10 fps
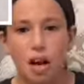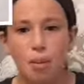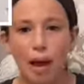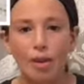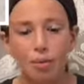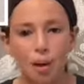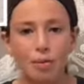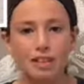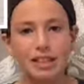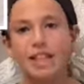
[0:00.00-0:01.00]
but I would
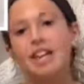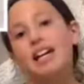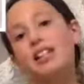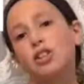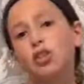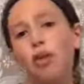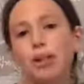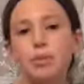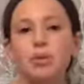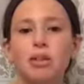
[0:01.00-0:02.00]
probably say it's a
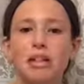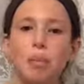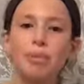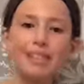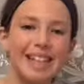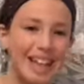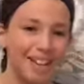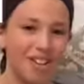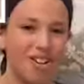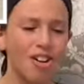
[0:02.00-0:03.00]
cross between a
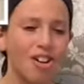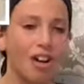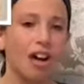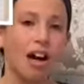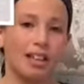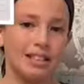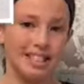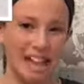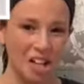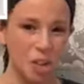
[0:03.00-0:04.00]
planner, a
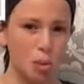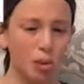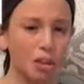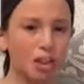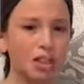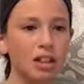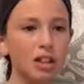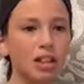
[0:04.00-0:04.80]
sketchbook,